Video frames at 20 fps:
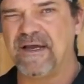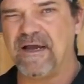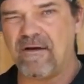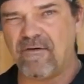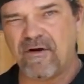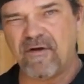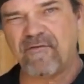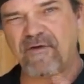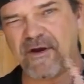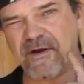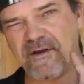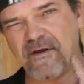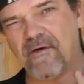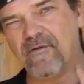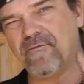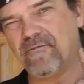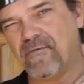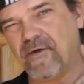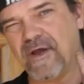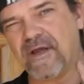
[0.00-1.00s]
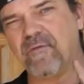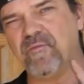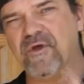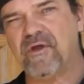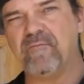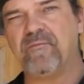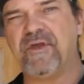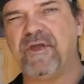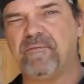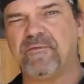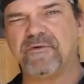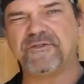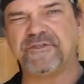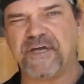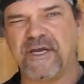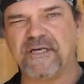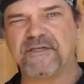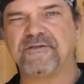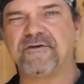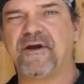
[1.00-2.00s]
However, I don't recommend people
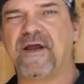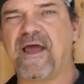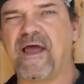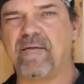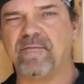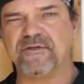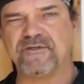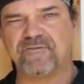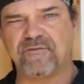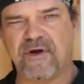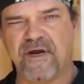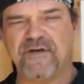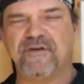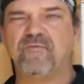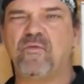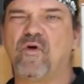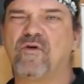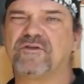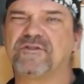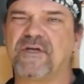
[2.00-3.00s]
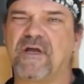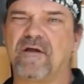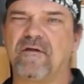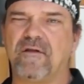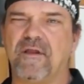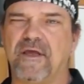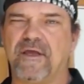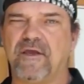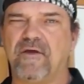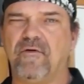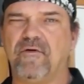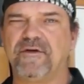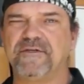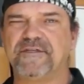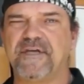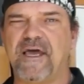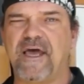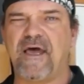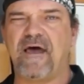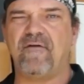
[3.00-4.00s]
change their habits. Ride your motorcycle like you
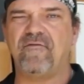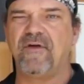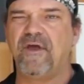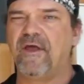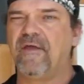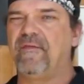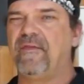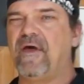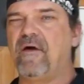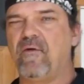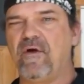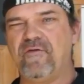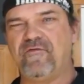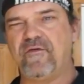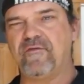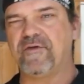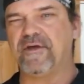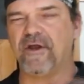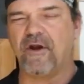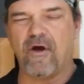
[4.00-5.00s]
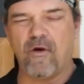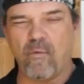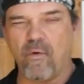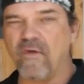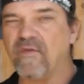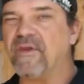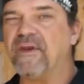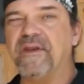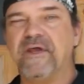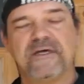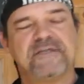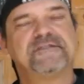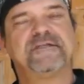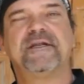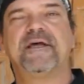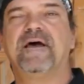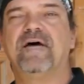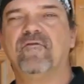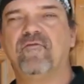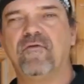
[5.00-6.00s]
always have. That way, if you ever get on one that doesn't
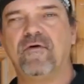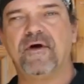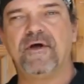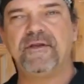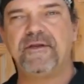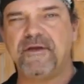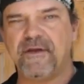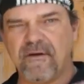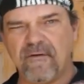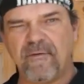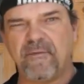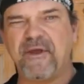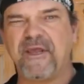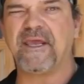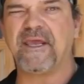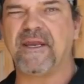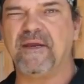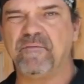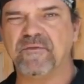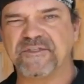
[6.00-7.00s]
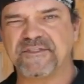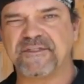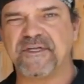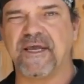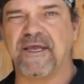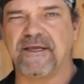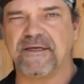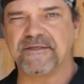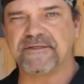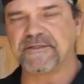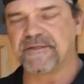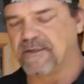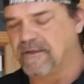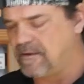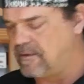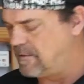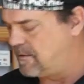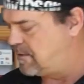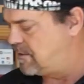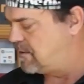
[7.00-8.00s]
have one, you don't any mistakes.
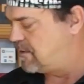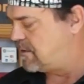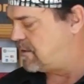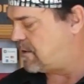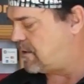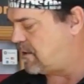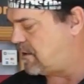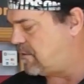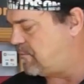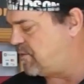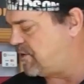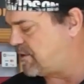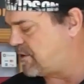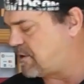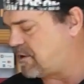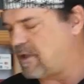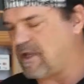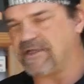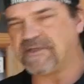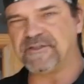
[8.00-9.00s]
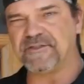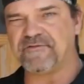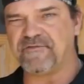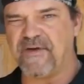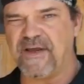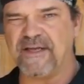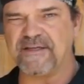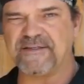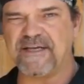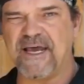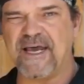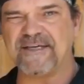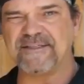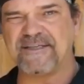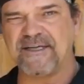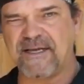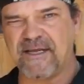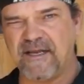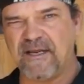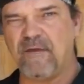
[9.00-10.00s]
But the clutch is
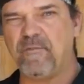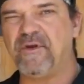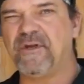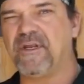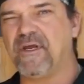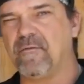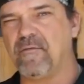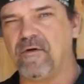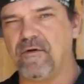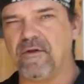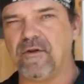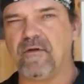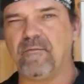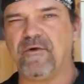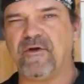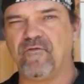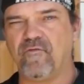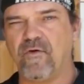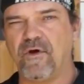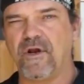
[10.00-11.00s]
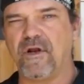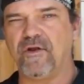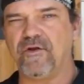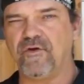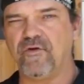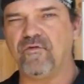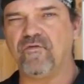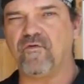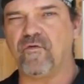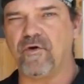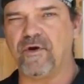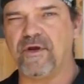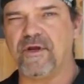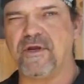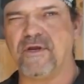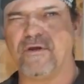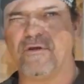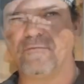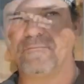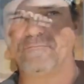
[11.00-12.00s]
fantastic, and let me demo a little bit of what it'll do for you
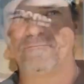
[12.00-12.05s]
here.